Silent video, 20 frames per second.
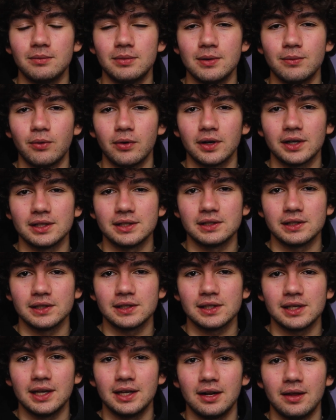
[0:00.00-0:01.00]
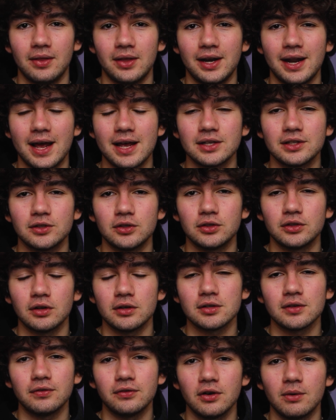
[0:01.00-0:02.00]
and be more consistent, and then as you
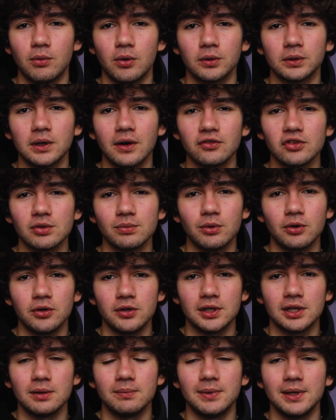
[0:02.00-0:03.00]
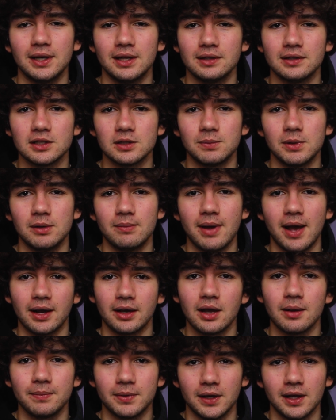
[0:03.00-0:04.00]
start to feel more comfortable, you can begin to speed
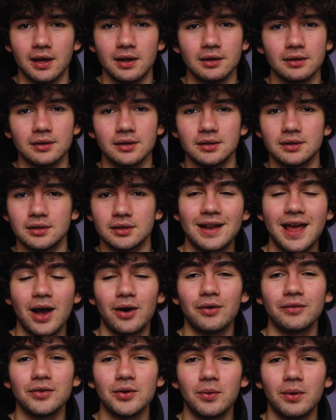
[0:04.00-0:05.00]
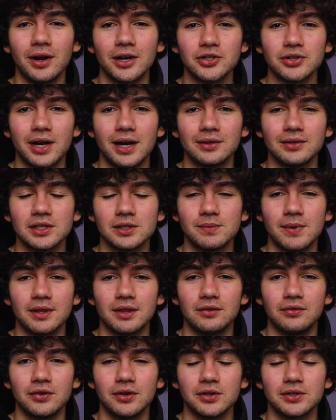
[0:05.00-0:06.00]
back up again. Now, if you want to try out this
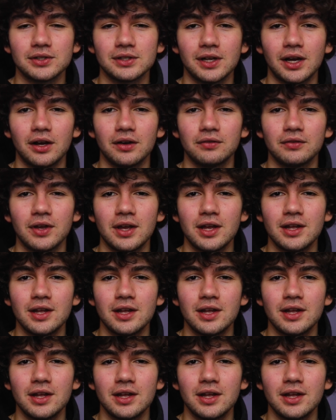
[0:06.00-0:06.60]
method for yourself,